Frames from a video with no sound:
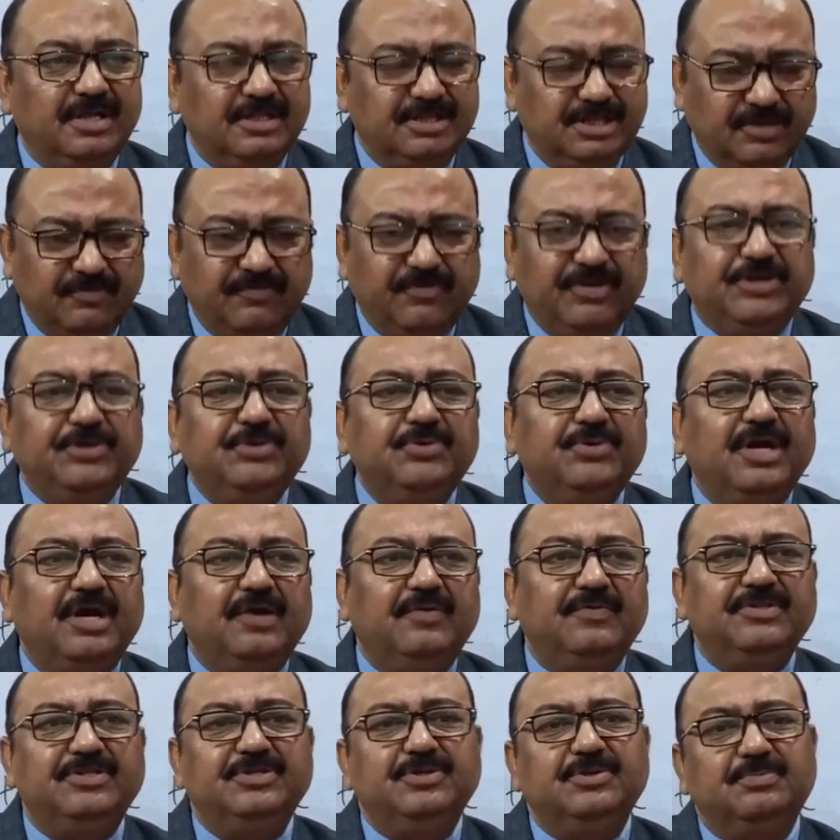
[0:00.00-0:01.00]
the way you
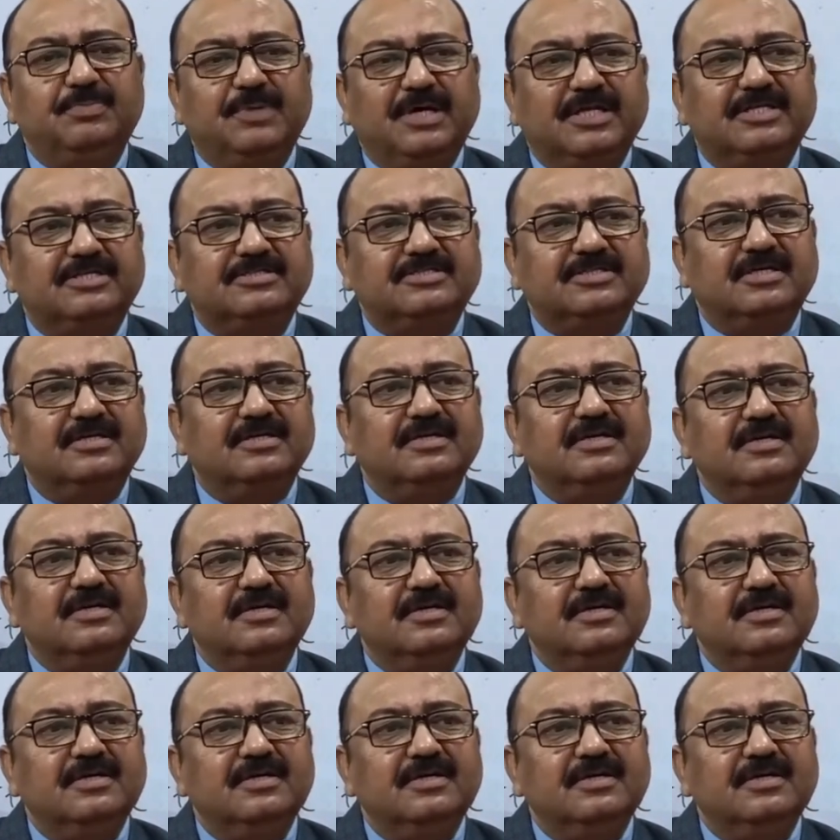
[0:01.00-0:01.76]
have in your mother tongue.